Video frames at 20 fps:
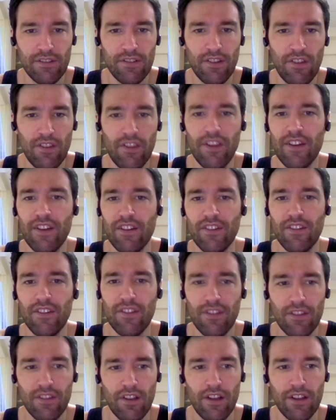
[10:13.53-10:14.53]

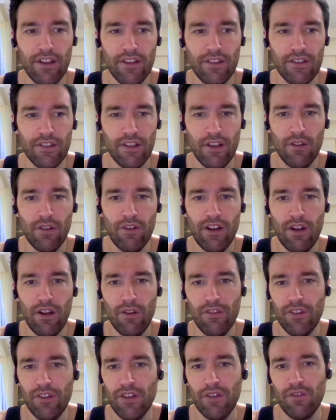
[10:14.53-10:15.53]
things, like when I
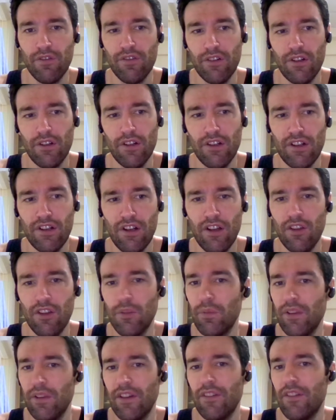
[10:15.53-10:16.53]
was looking for other
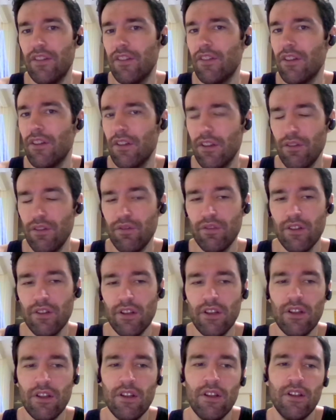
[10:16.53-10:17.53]
places to live.
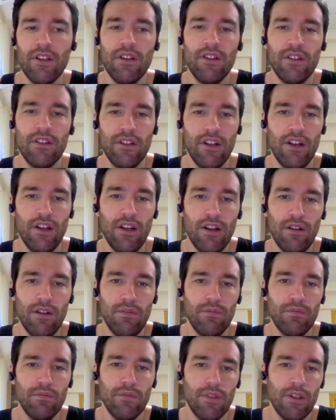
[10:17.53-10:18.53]

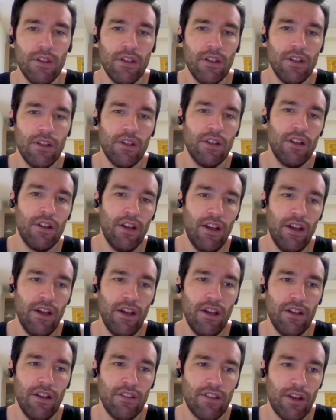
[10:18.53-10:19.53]

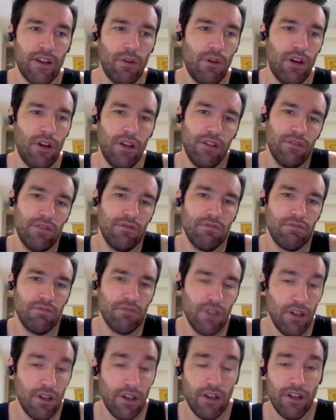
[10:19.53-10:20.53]
And Taiwan
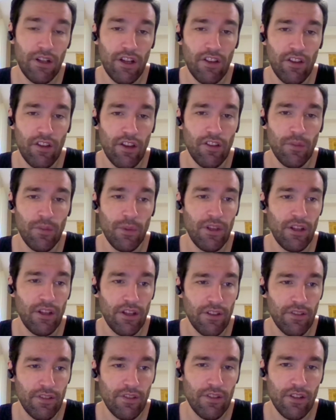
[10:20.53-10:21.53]
has been
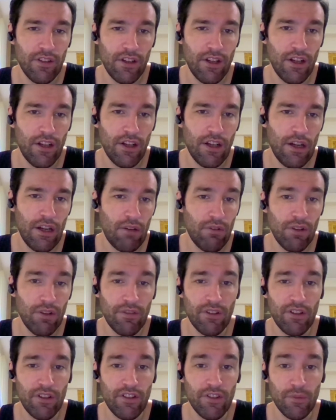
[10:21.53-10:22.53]
nice.
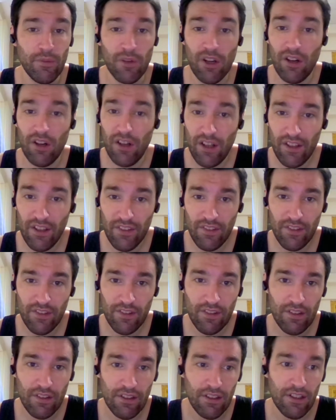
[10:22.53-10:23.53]
However, some
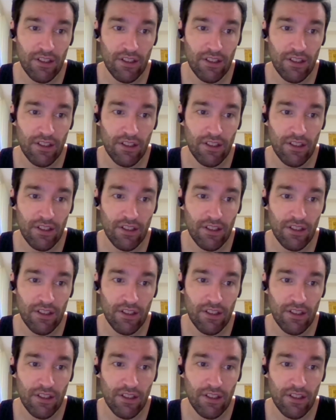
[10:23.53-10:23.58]
cons,